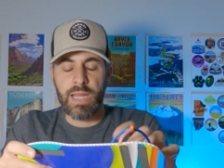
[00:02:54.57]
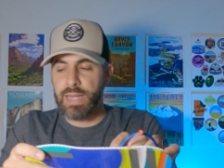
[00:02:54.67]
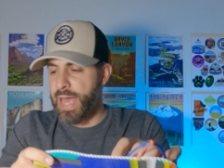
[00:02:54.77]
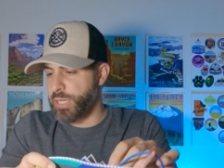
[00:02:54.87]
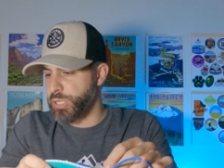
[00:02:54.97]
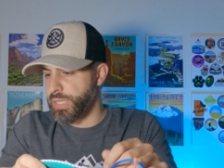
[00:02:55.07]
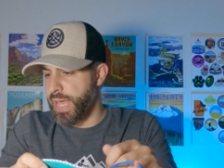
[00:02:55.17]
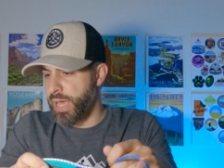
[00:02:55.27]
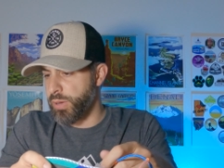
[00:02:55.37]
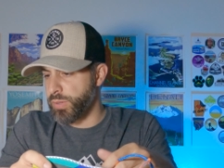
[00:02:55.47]
latch it
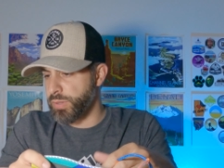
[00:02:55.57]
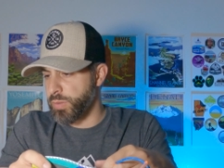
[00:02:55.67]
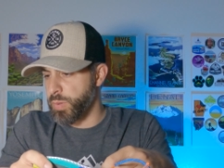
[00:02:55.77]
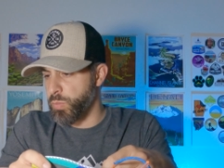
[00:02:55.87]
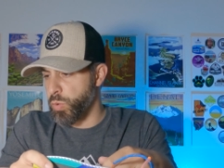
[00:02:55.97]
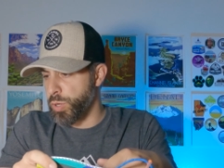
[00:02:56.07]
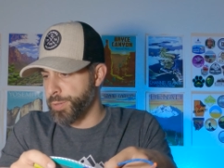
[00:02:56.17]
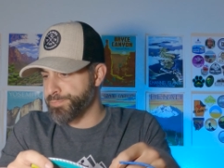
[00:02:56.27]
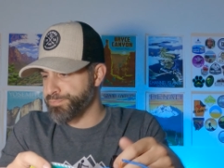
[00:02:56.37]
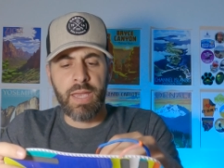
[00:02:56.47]
down a little bit
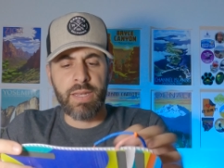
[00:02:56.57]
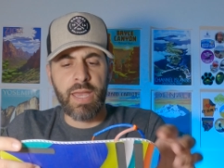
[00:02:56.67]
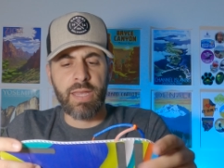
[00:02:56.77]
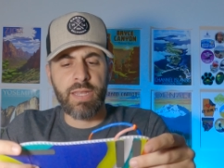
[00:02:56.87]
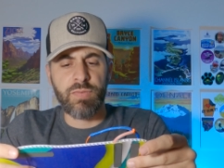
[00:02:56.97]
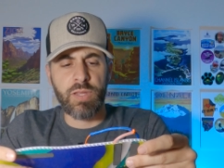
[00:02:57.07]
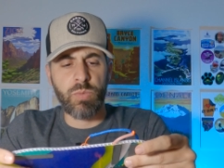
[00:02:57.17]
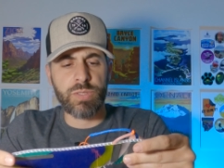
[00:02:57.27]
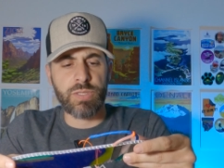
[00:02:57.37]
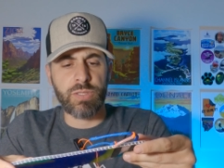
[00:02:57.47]
more. And yeah, I definitely
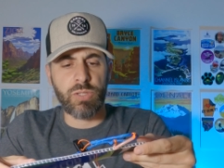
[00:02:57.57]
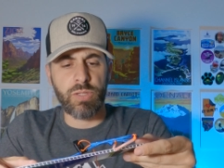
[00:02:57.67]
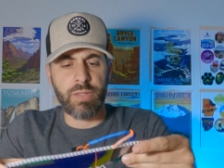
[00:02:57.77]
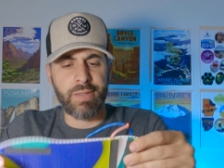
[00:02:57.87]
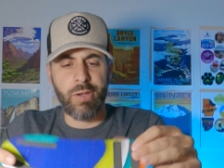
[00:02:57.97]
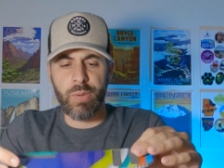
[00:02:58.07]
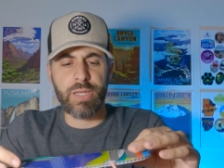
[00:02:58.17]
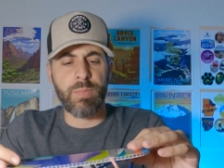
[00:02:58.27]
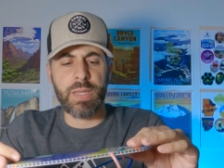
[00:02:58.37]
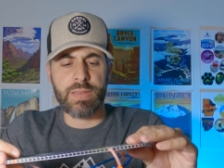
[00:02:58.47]
wasn't going
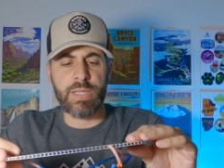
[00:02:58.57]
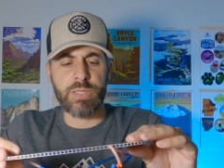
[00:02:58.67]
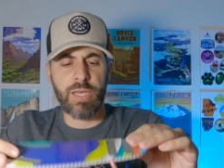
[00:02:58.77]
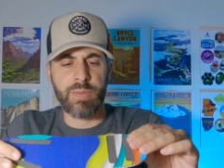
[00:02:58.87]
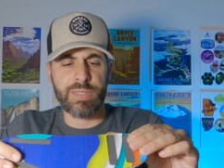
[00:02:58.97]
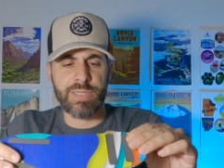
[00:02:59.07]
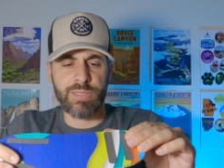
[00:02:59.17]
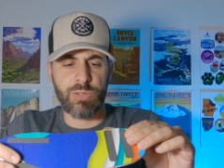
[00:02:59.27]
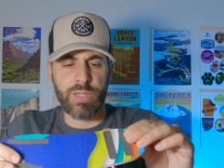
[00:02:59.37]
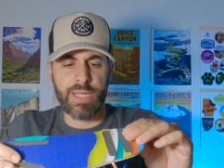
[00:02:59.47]
to pick these up because it
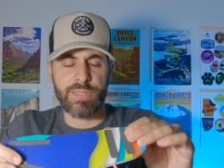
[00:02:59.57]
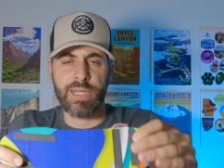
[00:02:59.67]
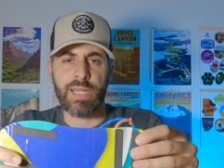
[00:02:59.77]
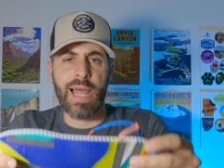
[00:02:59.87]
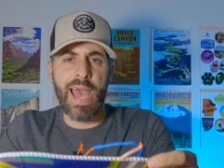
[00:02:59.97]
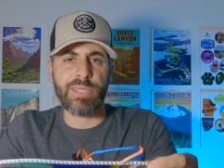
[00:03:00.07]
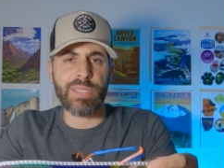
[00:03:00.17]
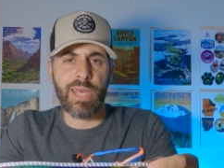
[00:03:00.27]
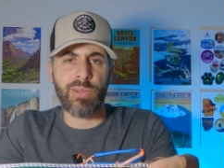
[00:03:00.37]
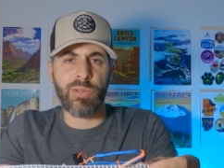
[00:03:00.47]
doesn't look like it's going to last
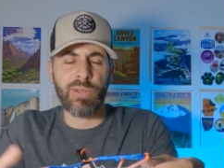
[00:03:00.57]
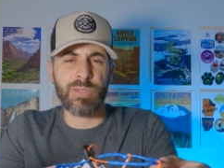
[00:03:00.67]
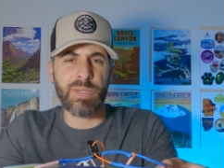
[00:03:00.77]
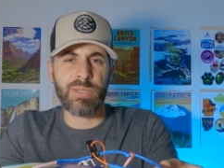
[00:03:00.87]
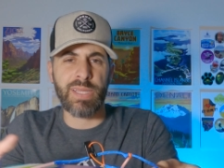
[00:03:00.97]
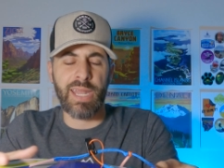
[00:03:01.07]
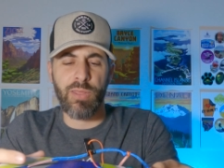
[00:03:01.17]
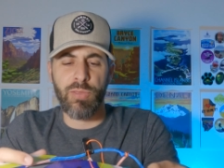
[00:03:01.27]
that long, especially at a